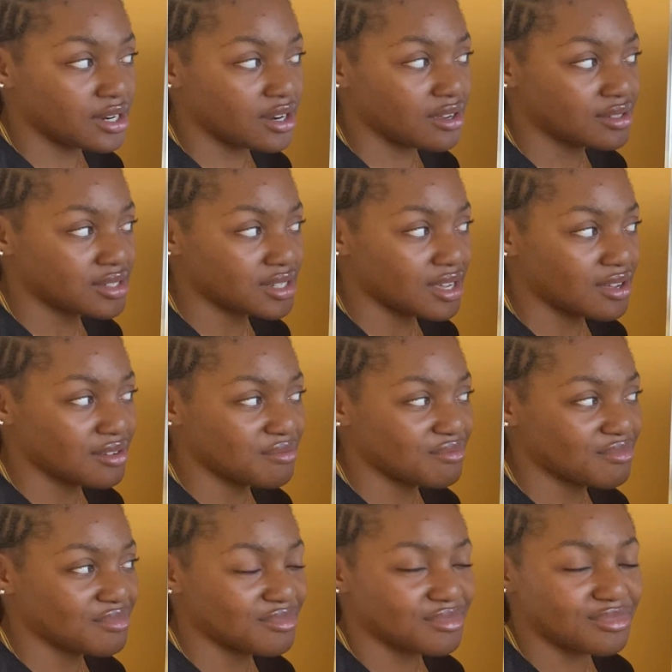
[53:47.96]
so
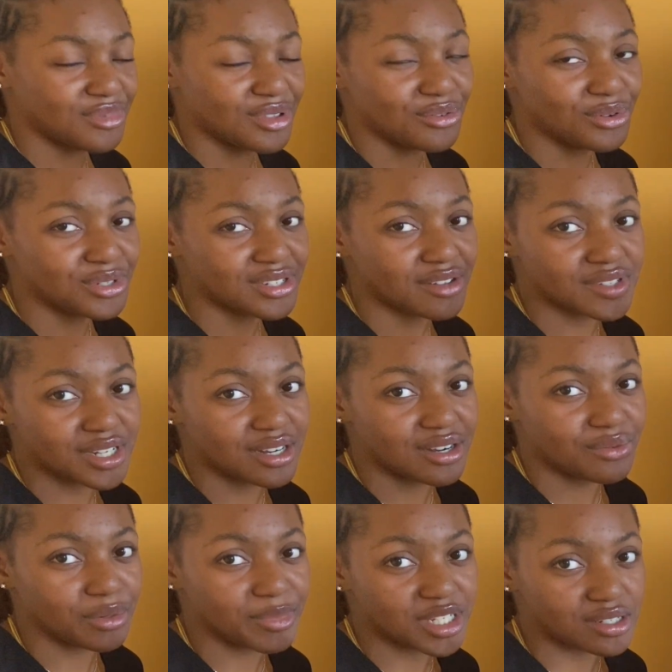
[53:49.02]
the root of 0
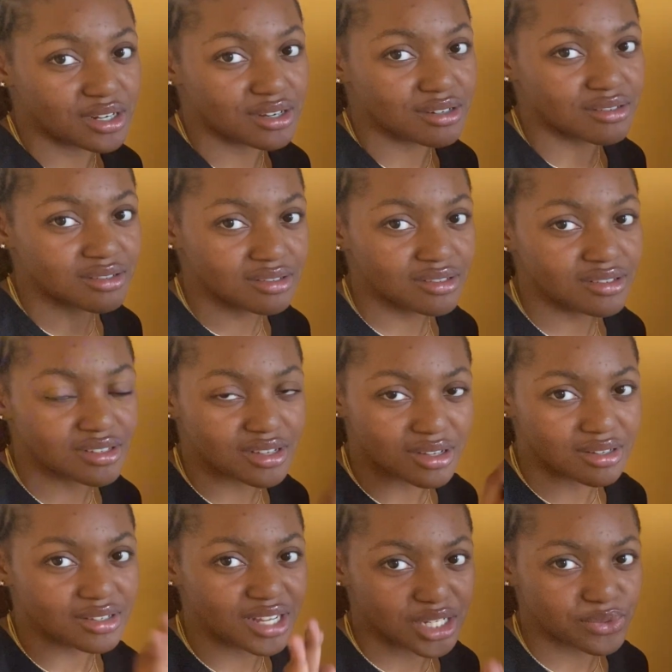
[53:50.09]
would be 0. So
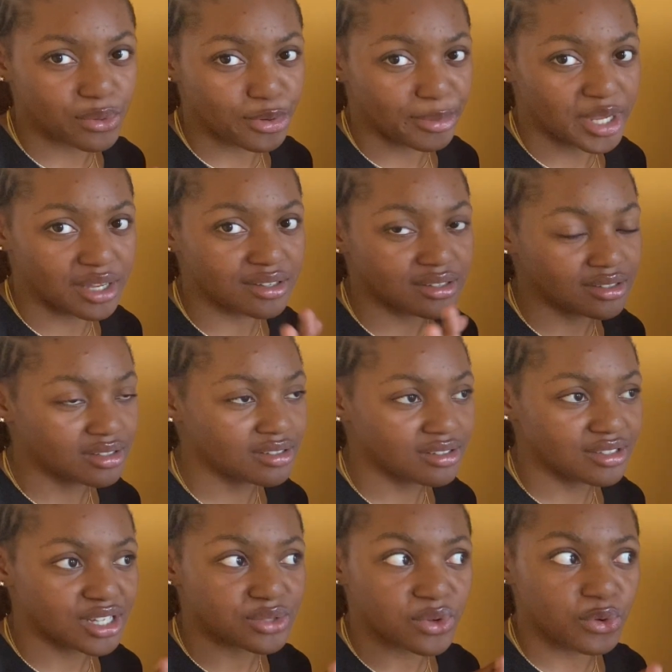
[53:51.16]
that's what we mean.
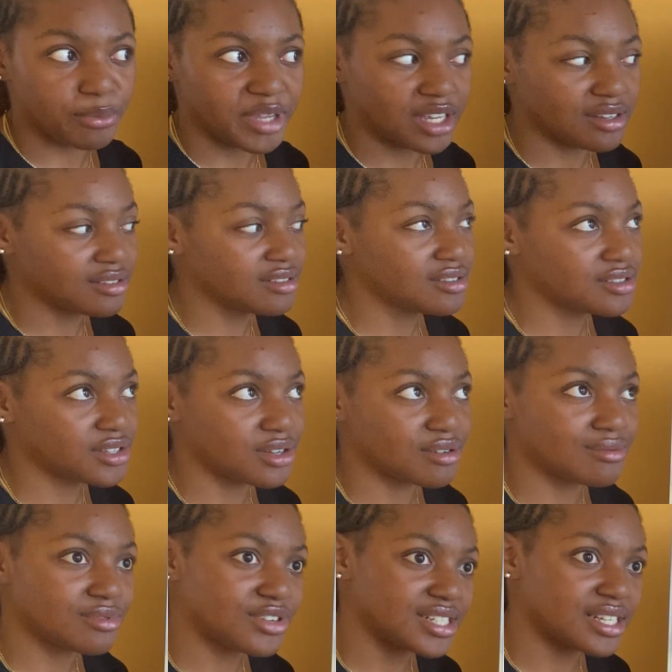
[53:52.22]
That's what we mean. So
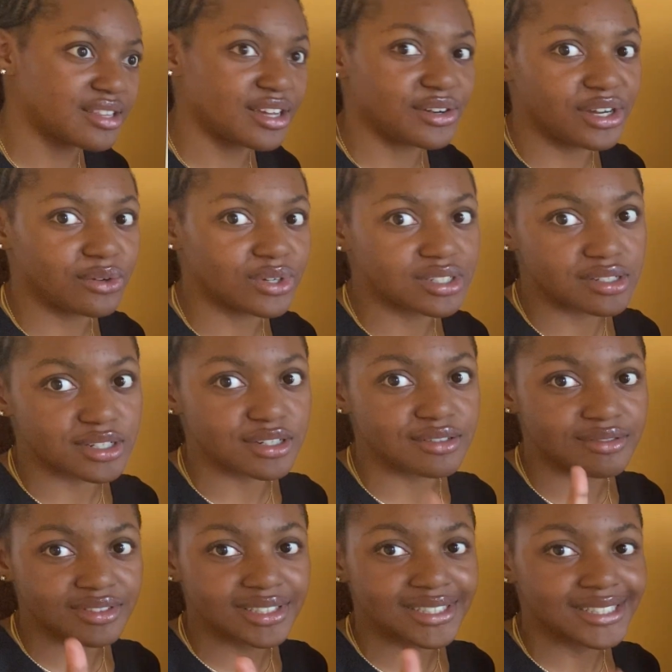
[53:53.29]
greater than or equal to 0.
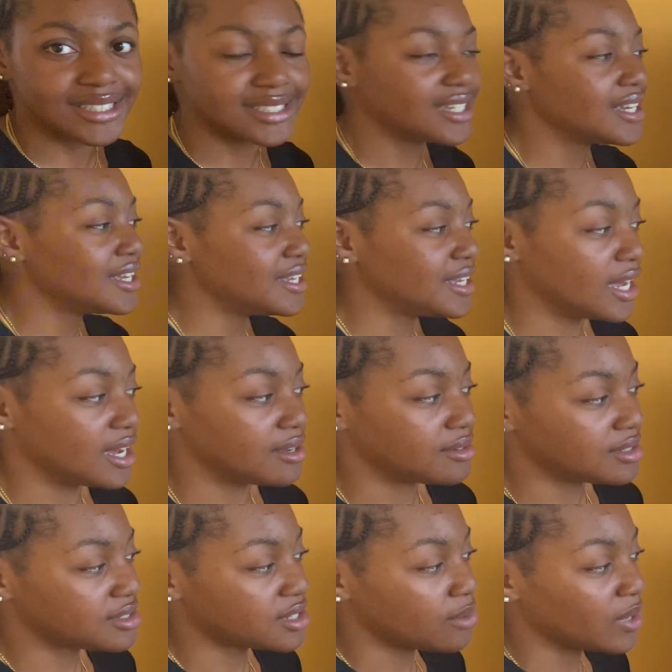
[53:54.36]
Yeah,
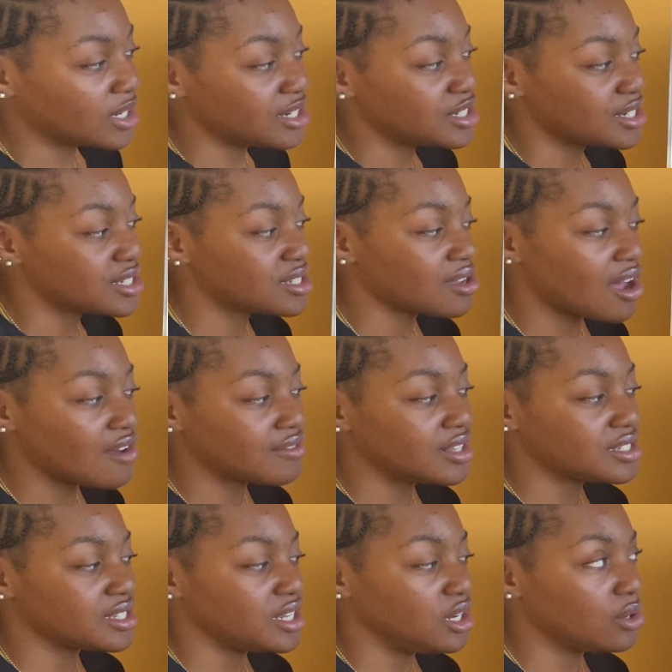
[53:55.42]
so we're gonna just solve
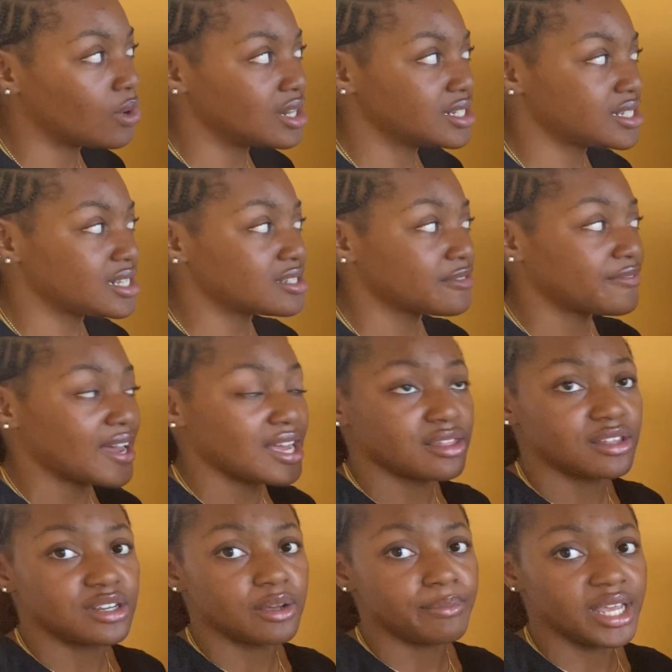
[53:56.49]
this inequality to find the
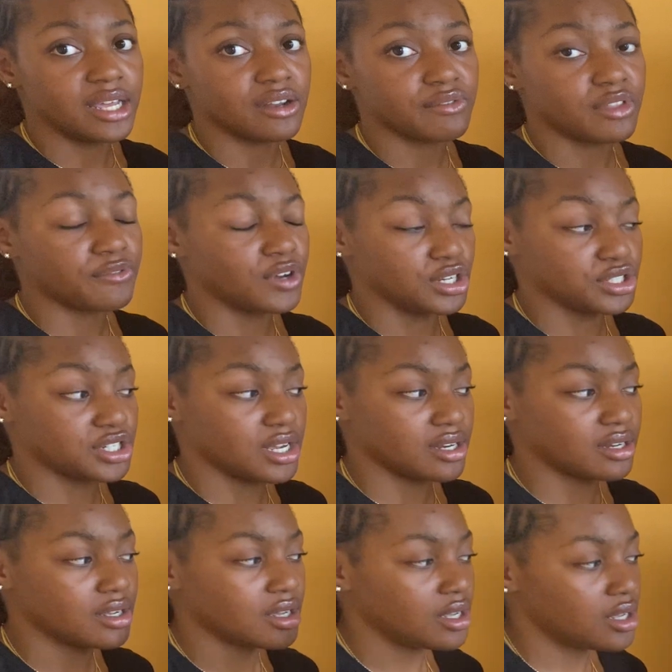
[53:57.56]
domain of the function.
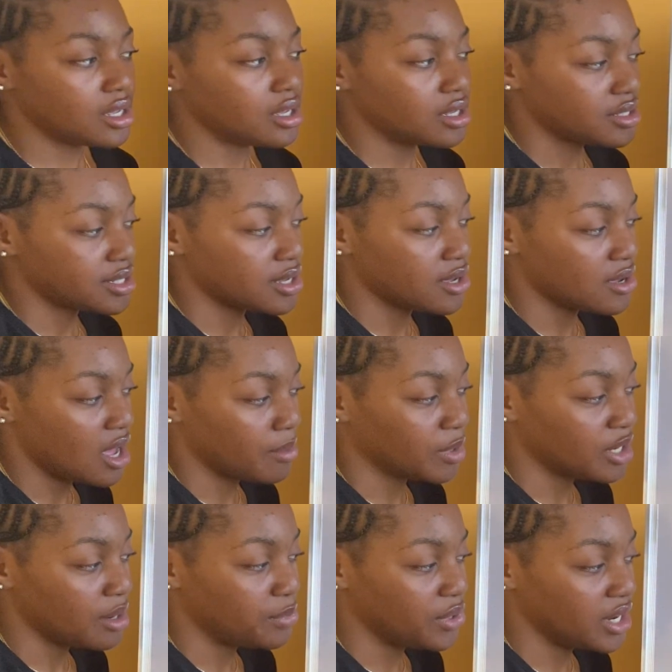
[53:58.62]
So I'm
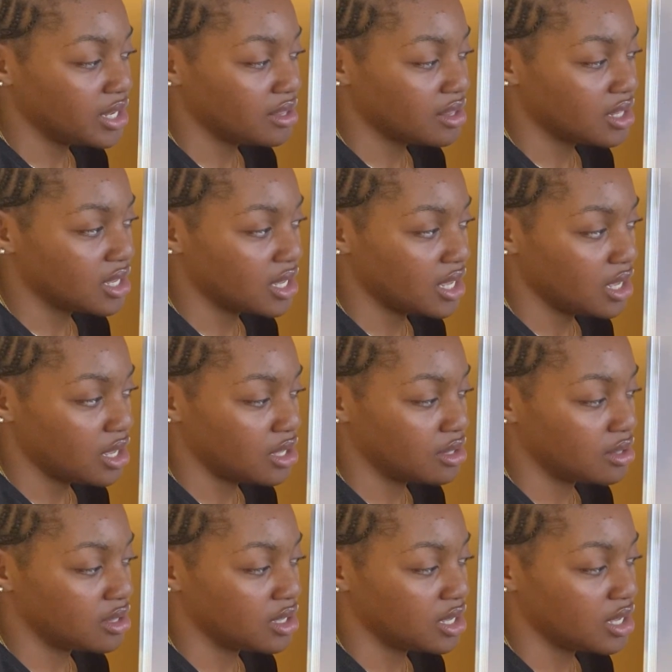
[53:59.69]
gonna bring
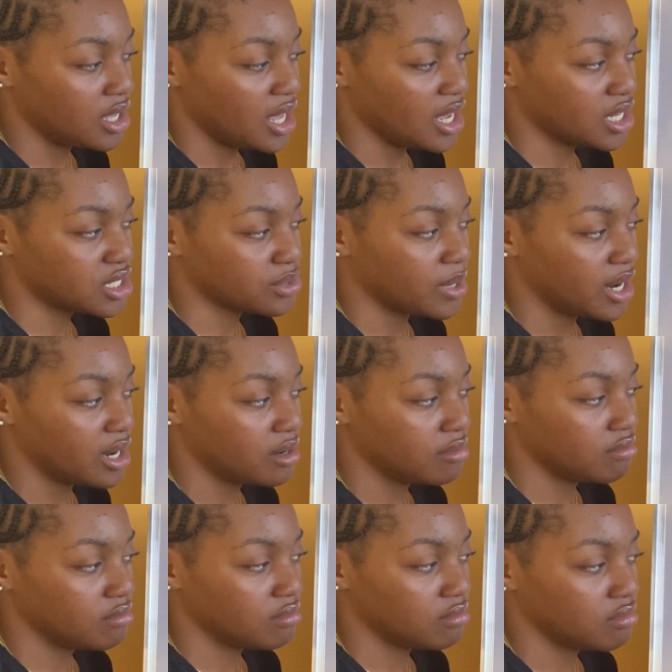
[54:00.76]
the x squared
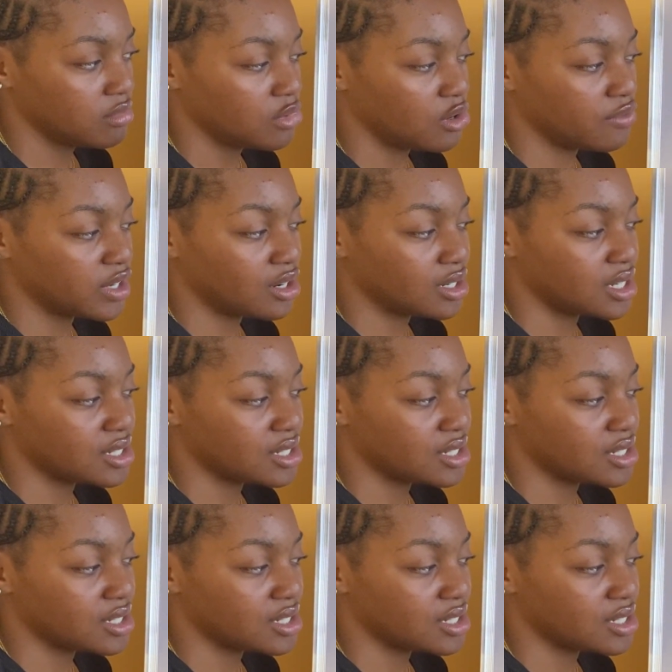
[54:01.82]
over the other